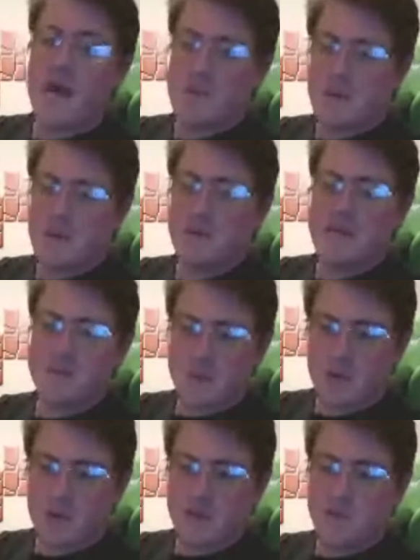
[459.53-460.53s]
Maybe that's
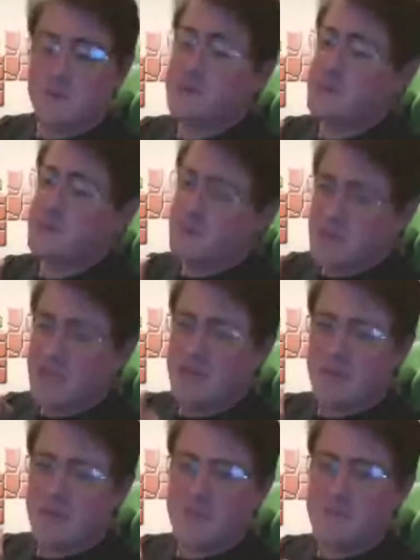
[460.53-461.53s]
part of it. But to me,
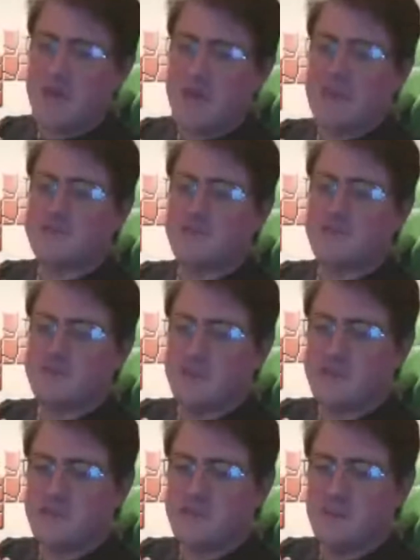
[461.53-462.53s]
the Master
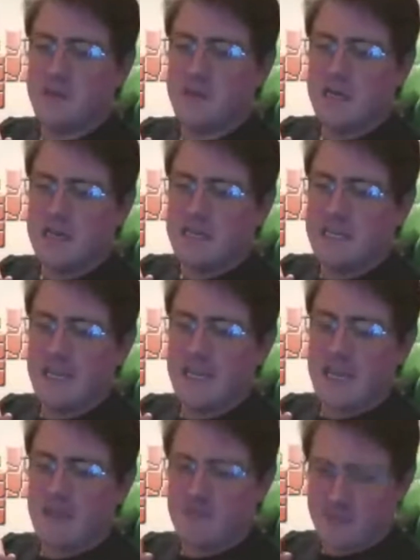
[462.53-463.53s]
System did
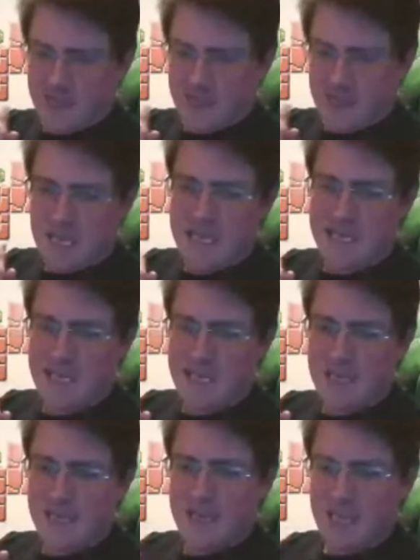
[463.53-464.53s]
everything it
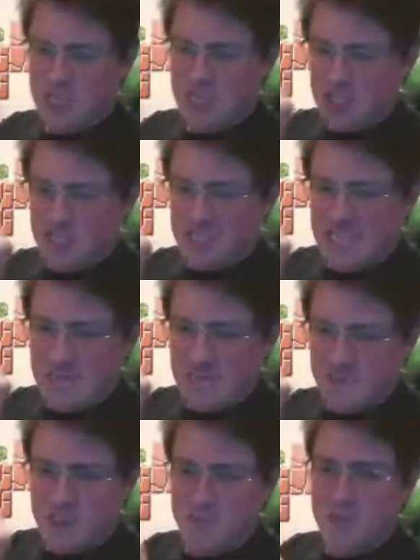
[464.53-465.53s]
did just that
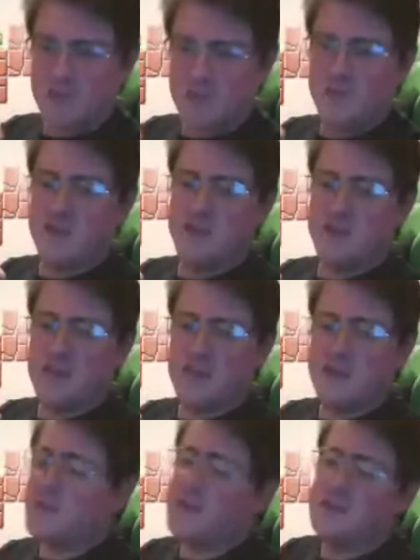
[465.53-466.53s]
much better than Nintendo.
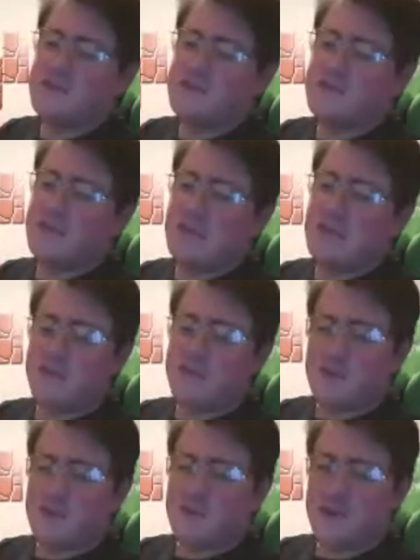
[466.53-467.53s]
They just didn't have the
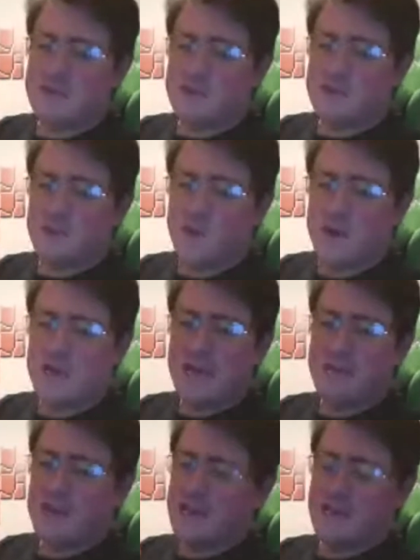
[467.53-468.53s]
third-party support.
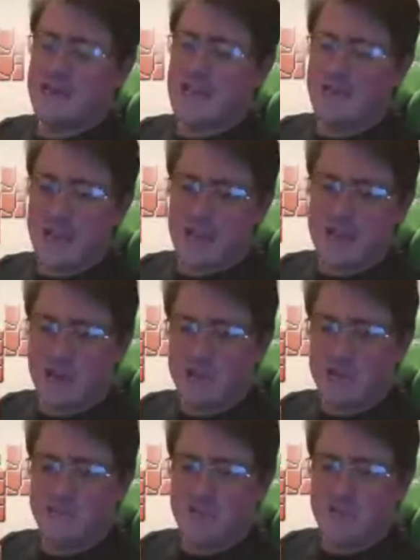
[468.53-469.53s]
They didn't have
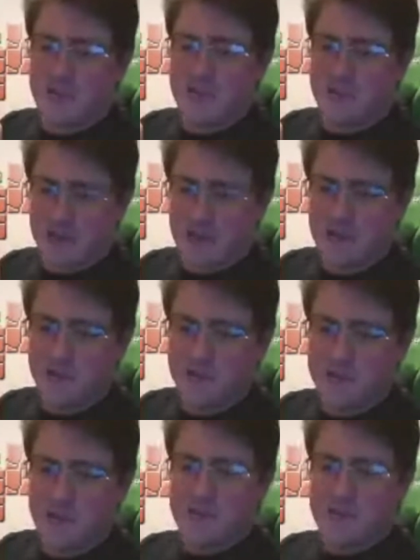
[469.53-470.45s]
800 freaking titles.